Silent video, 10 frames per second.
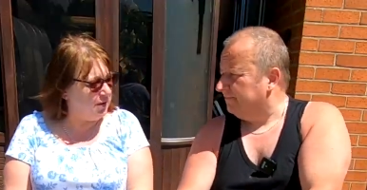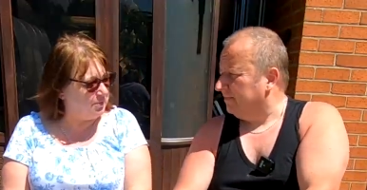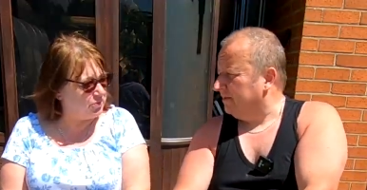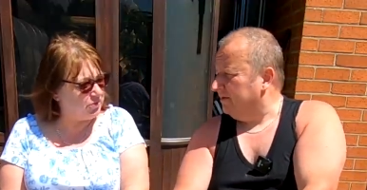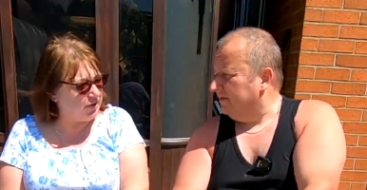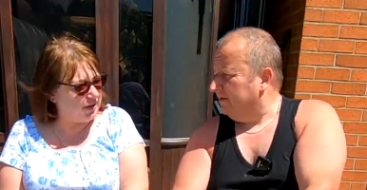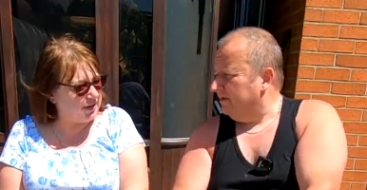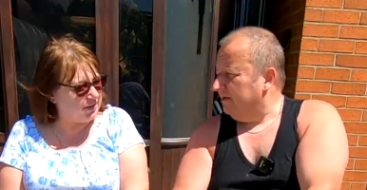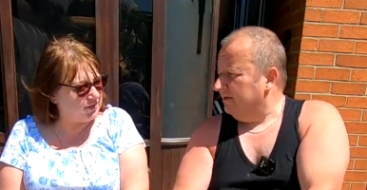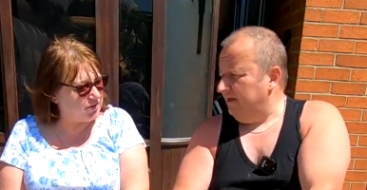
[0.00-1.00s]
Speaker 1: number all right
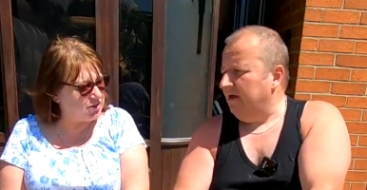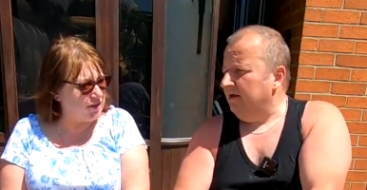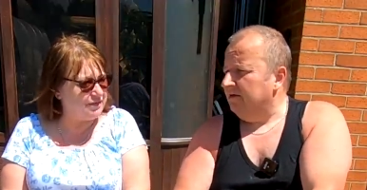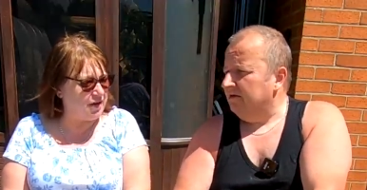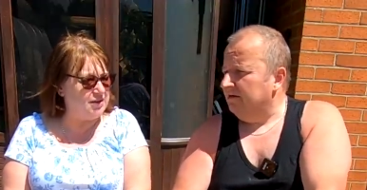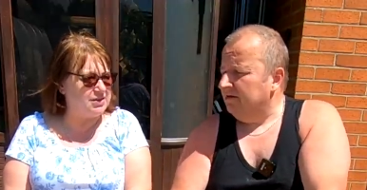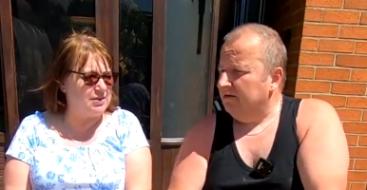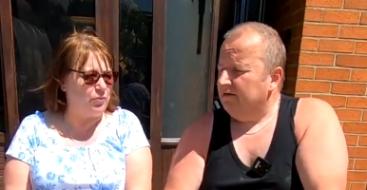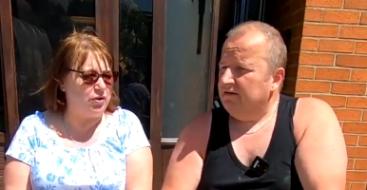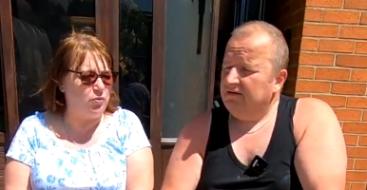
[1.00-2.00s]
then? Yeah. I find
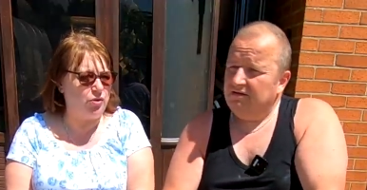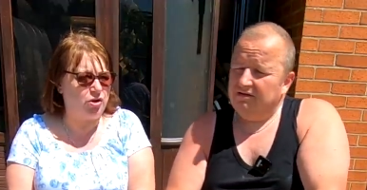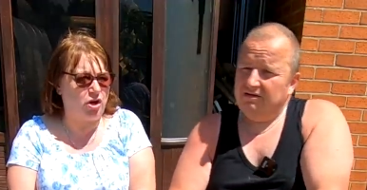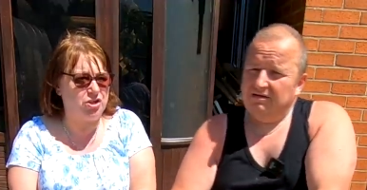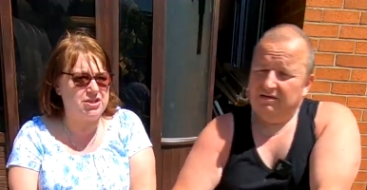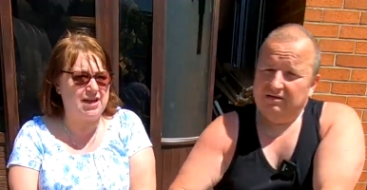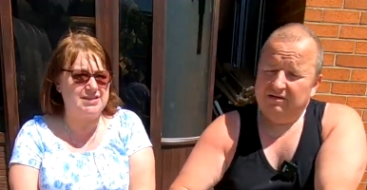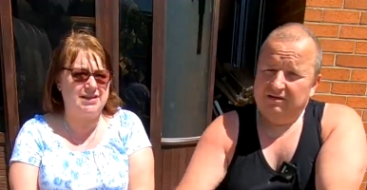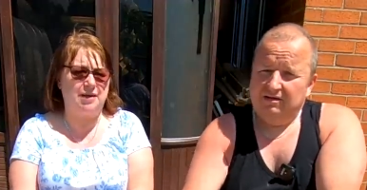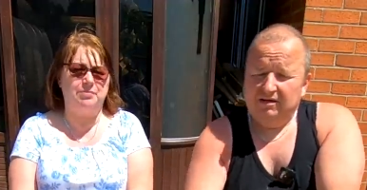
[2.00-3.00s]
some, when you want to
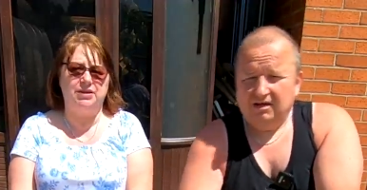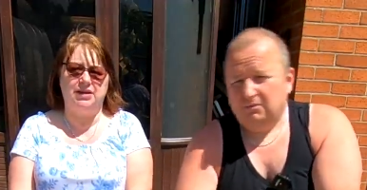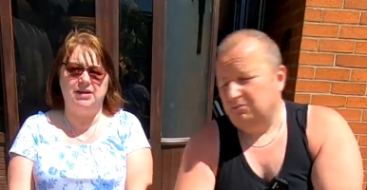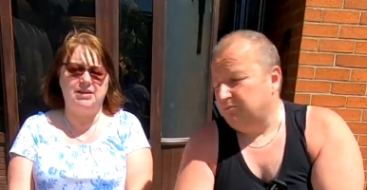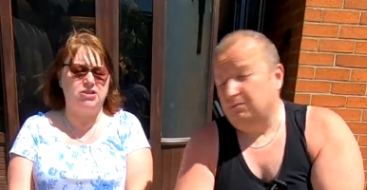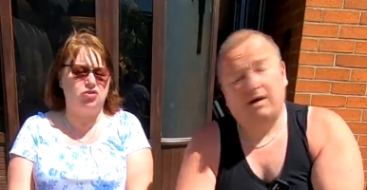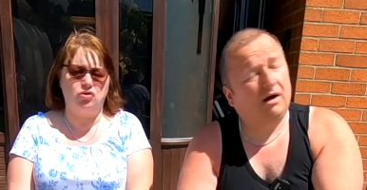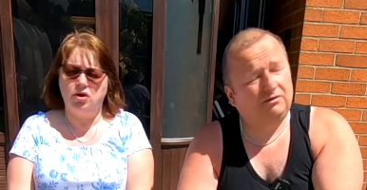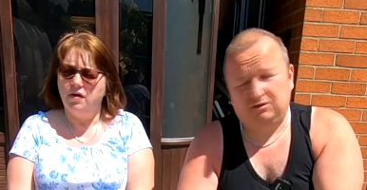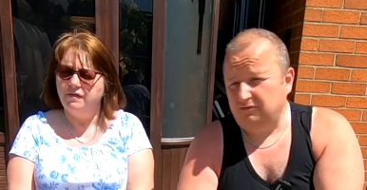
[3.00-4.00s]
contact a company now, do
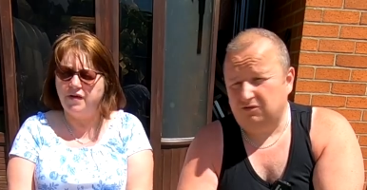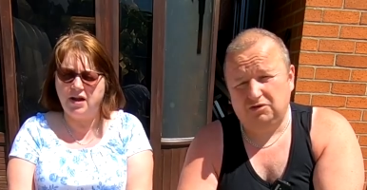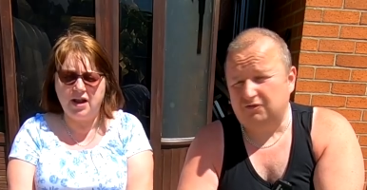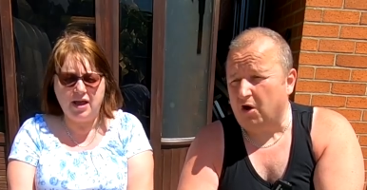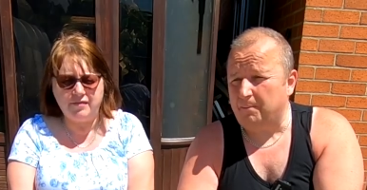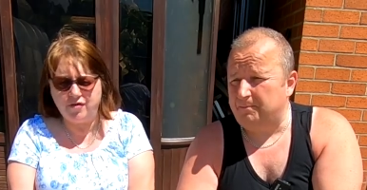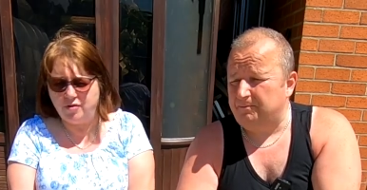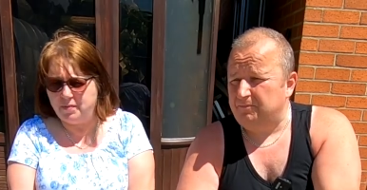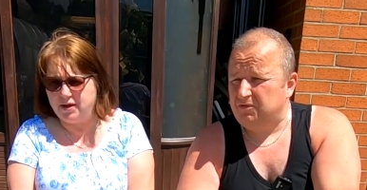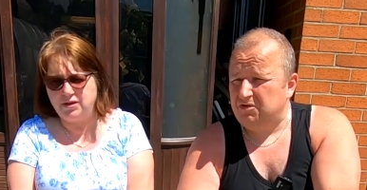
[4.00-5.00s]
Well, you've, you've got...
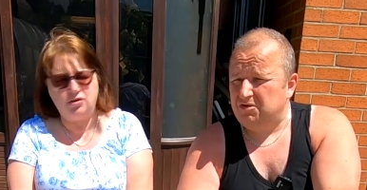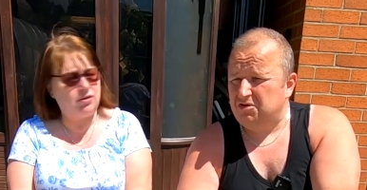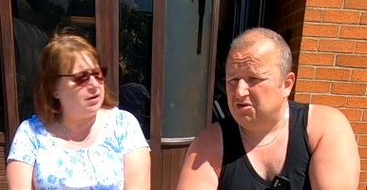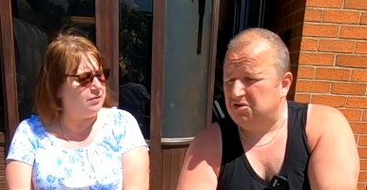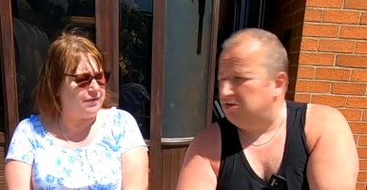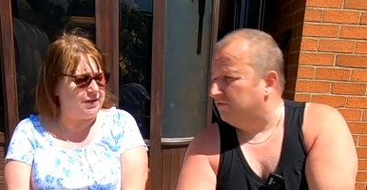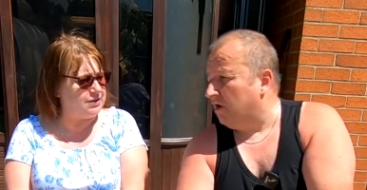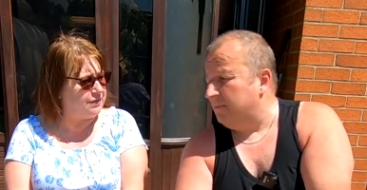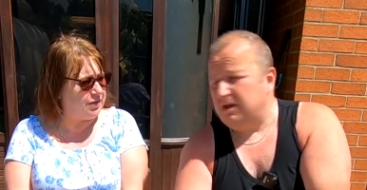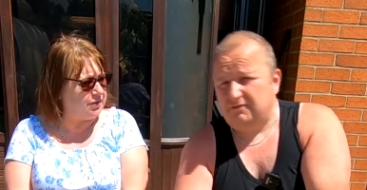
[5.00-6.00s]
To, money, you cannot You've
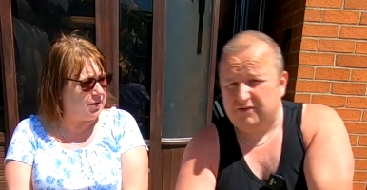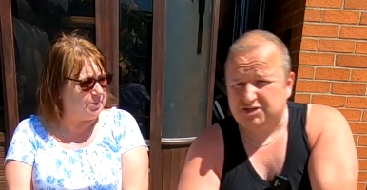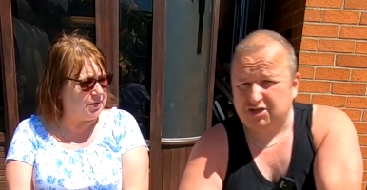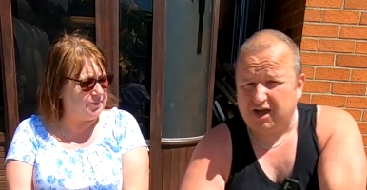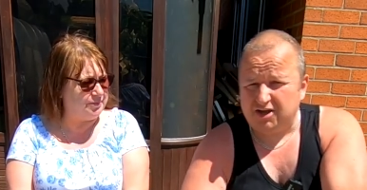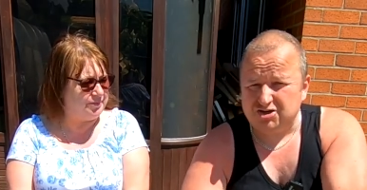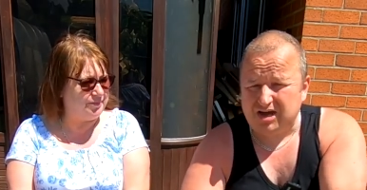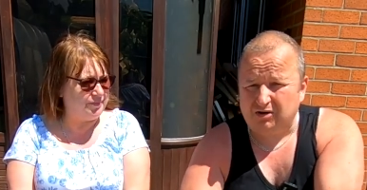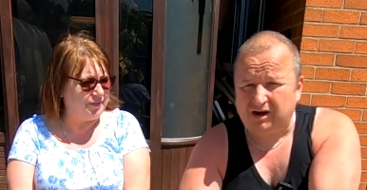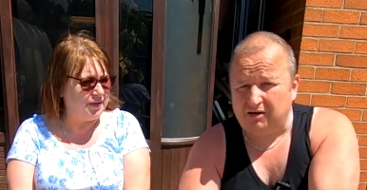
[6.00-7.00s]
got to
Speaker 2: be an investigator,
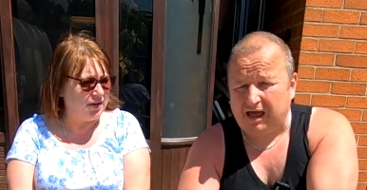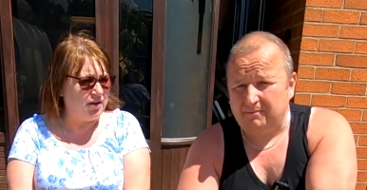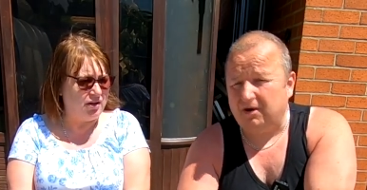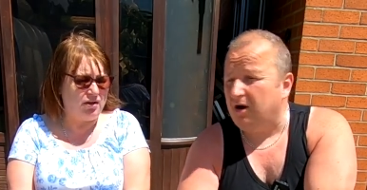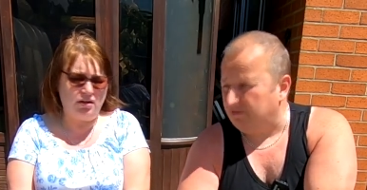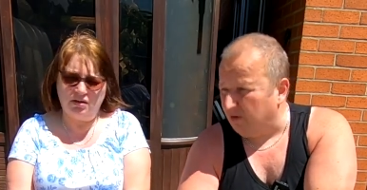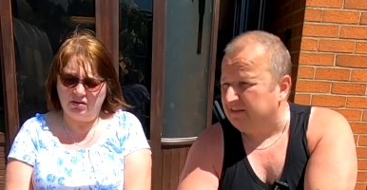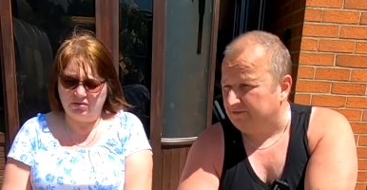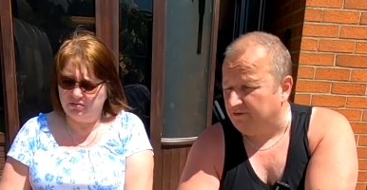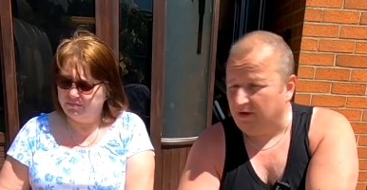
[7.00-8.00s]
shall I know that, but oh. I, I
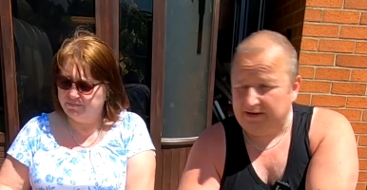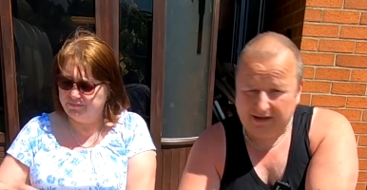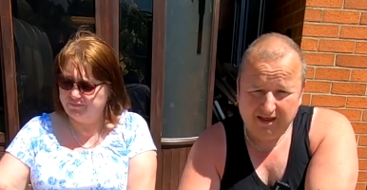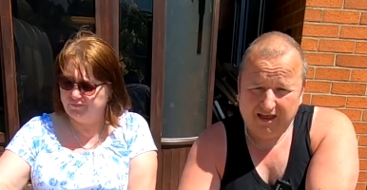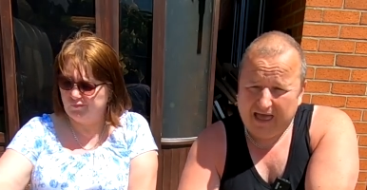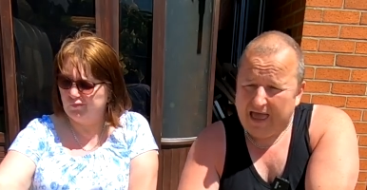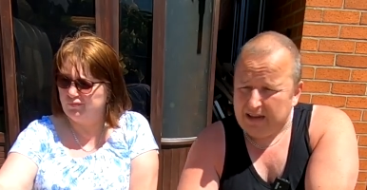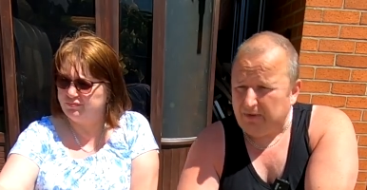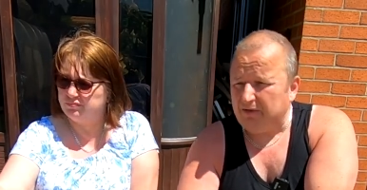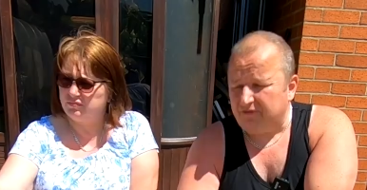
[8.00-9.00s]
did find it.
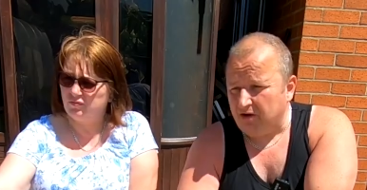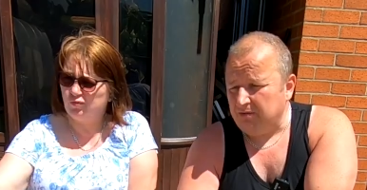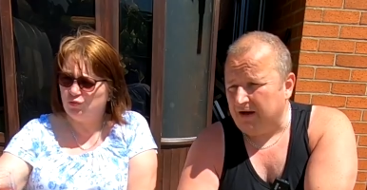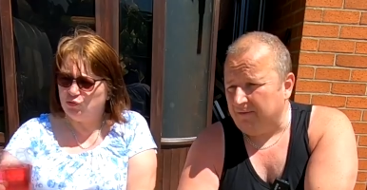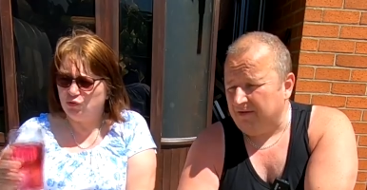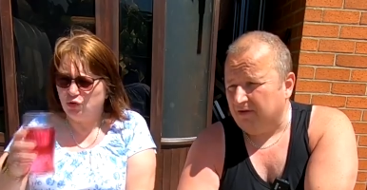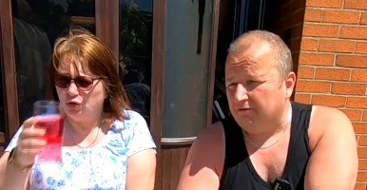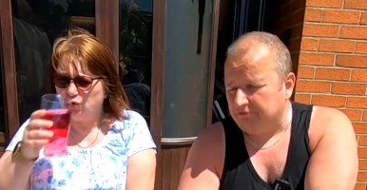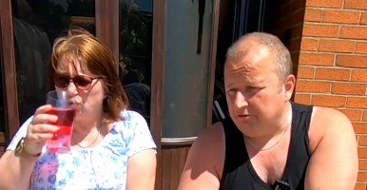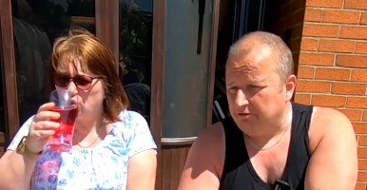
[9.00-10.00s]
Anyway, I phoned them up,
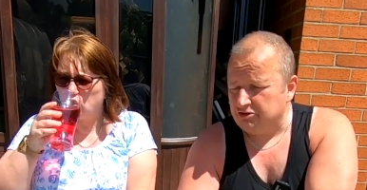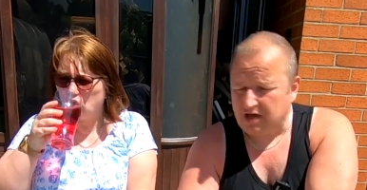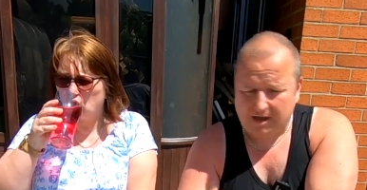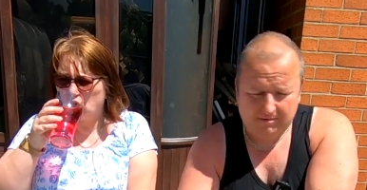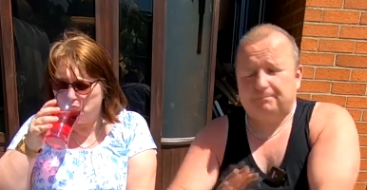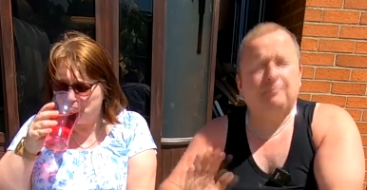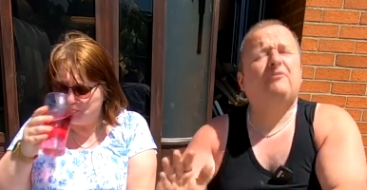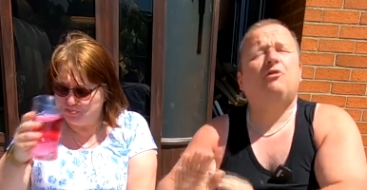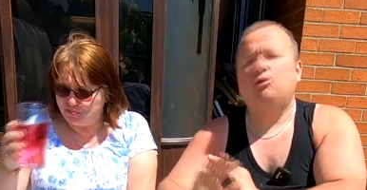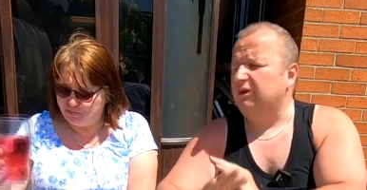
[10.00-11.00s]
got through to a chap.
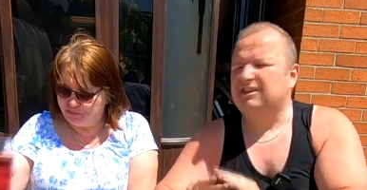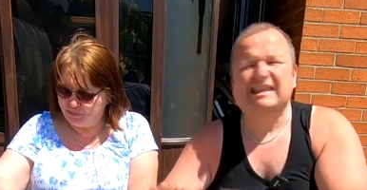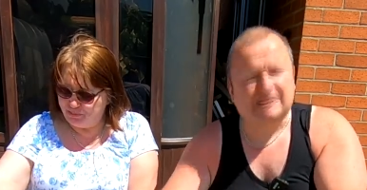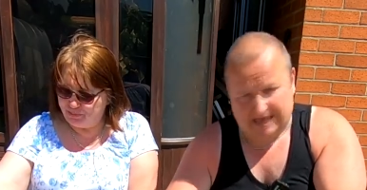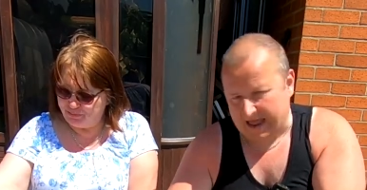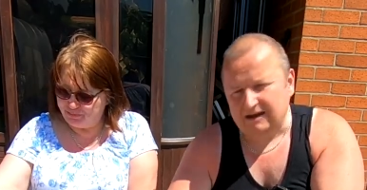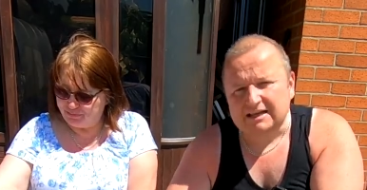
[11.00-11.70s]
Before I did that,